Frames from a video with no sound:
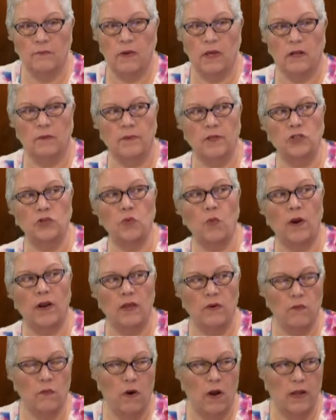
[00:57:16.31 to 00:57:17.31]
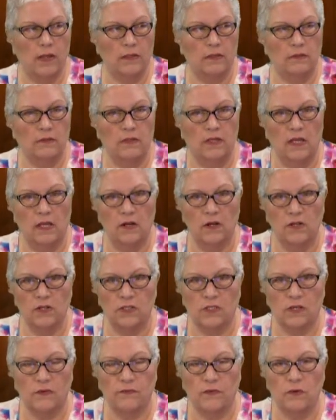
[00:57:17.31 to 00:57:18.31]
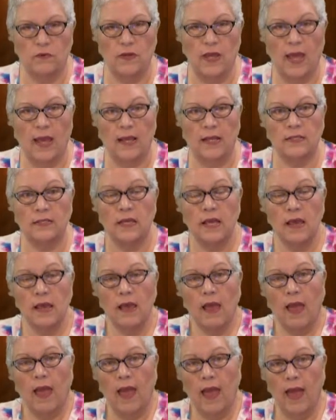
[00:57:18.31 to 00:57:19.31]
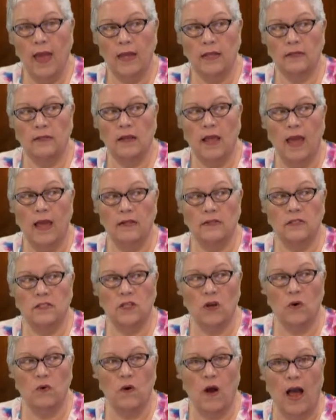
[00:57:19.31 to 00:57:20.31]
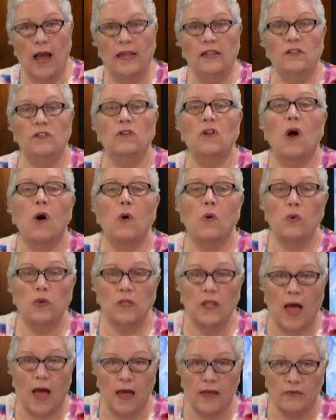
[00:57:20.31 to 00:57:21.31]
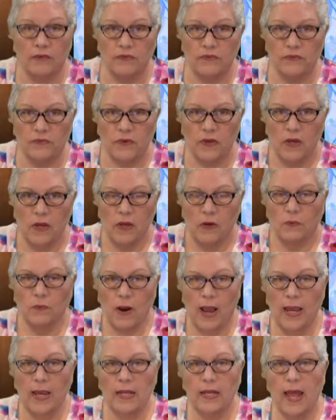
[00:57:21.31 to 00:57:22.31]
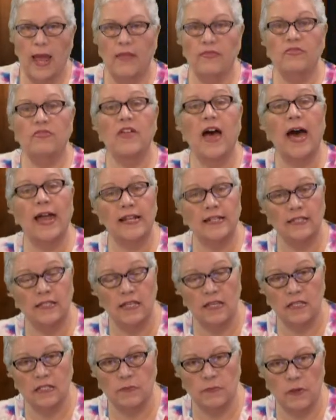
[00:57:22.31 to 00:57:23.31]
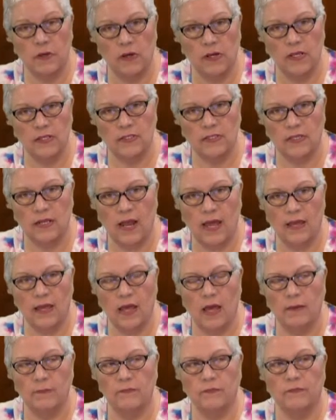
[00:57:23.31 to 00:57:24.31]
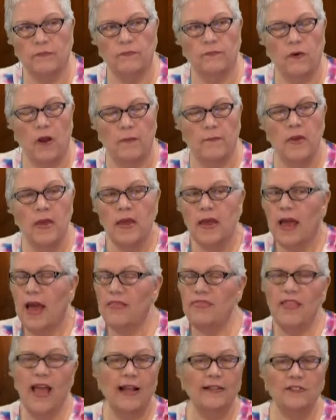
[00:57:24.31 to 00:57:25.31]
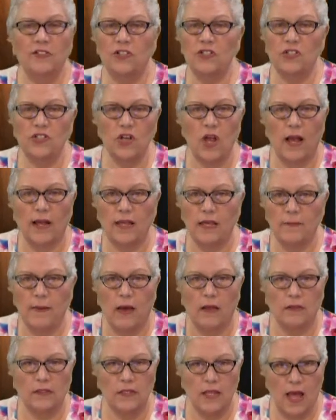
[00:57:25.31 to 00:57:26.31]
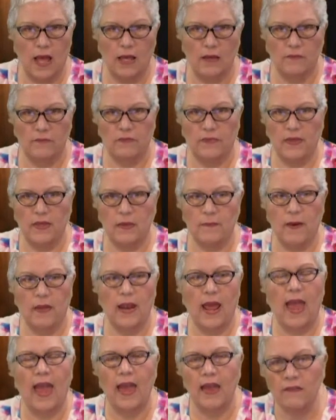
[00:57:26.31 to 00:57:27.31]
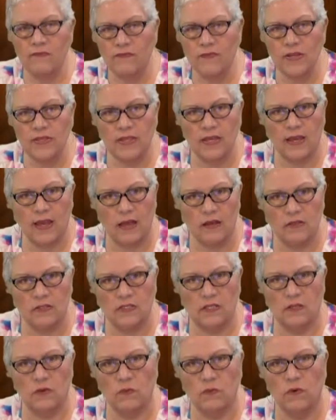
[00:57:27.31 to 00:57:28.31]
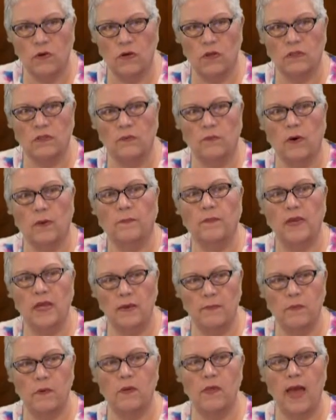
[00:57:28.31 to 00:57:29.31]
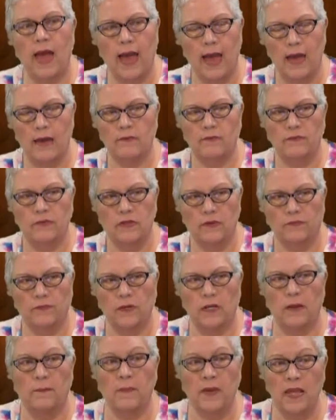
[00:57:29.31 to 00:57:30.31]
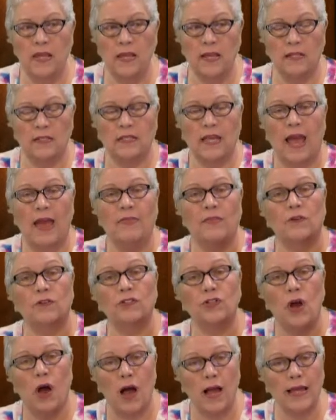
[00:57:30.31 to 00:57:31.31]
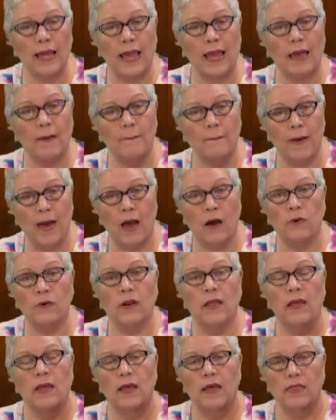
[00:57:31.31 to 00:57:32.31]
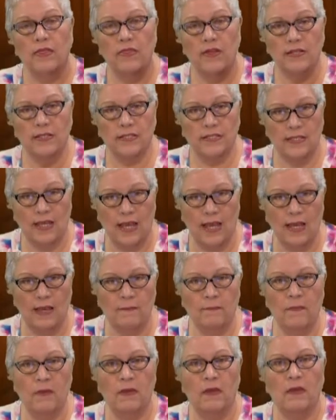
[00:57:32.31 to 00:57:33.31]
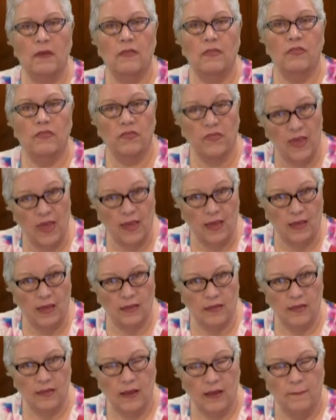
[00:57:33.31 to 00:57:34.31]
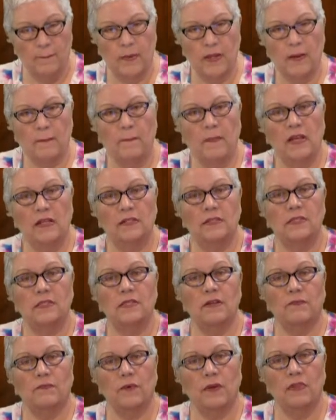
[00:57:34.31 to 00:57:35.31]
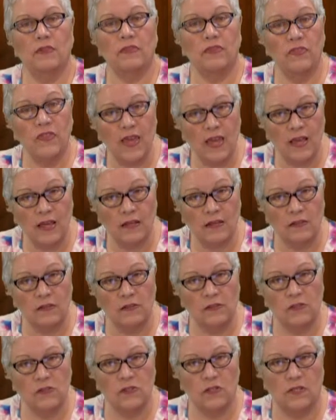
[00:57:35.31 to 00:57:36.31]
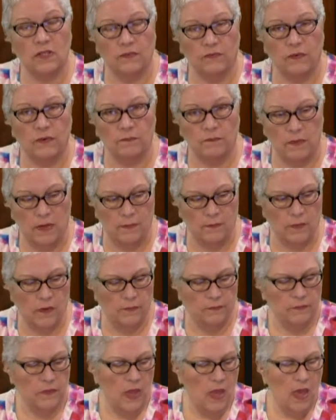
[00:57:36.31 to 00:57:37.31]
It'll be 21 years in a few days. And so I know love, right? And that is the experience that I come from. And that's just talking about love. Think about everything else in the world where people have different opinions and they're talking about the same thing, but it means different things to different people.